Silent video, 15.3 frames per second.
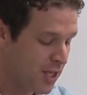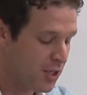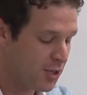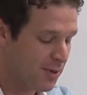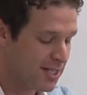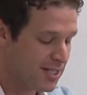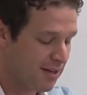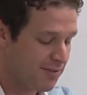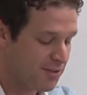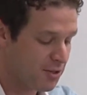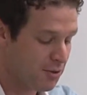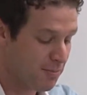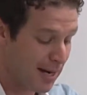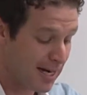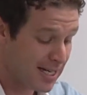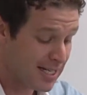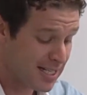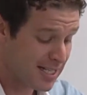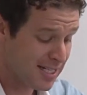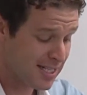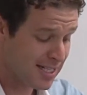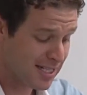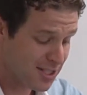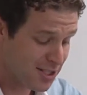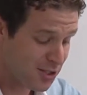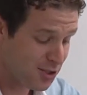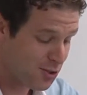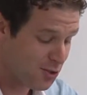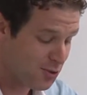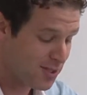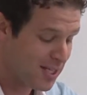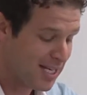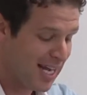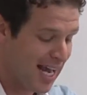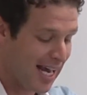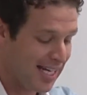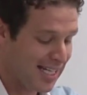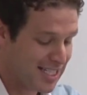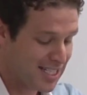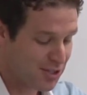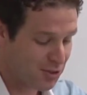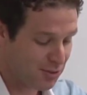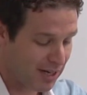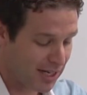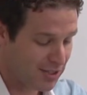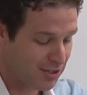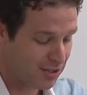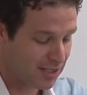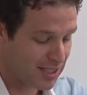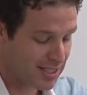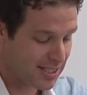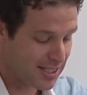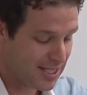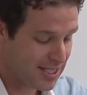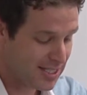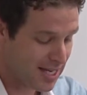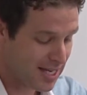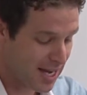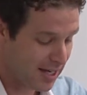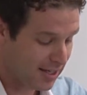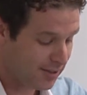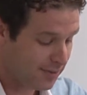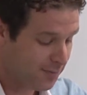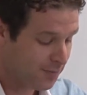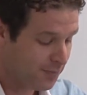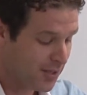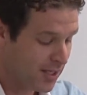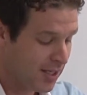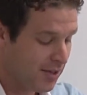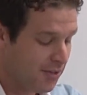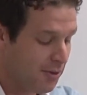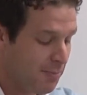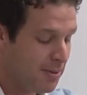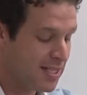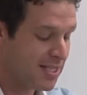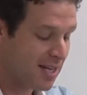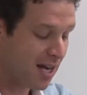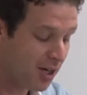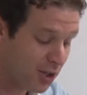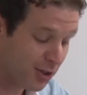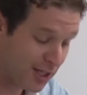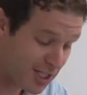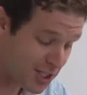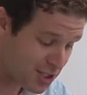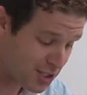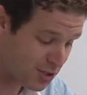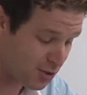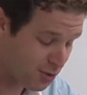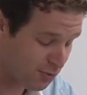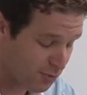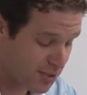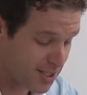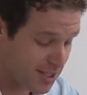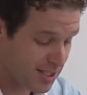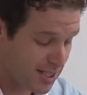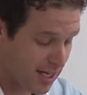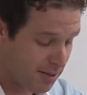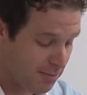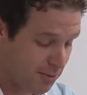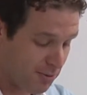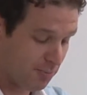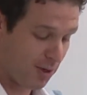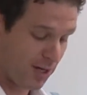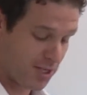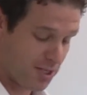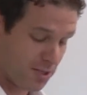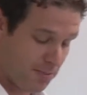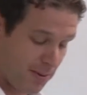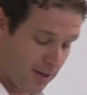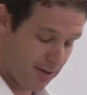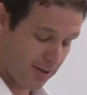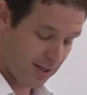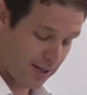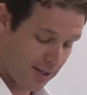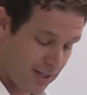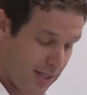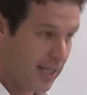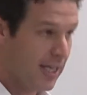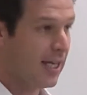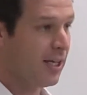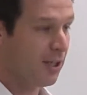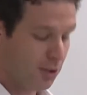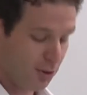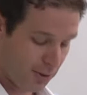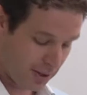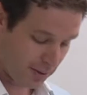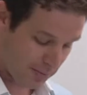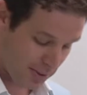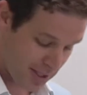USF's Humanities Institute and its Director Liz Kisak, the Binzager Institute for Sustainable Prosperity, including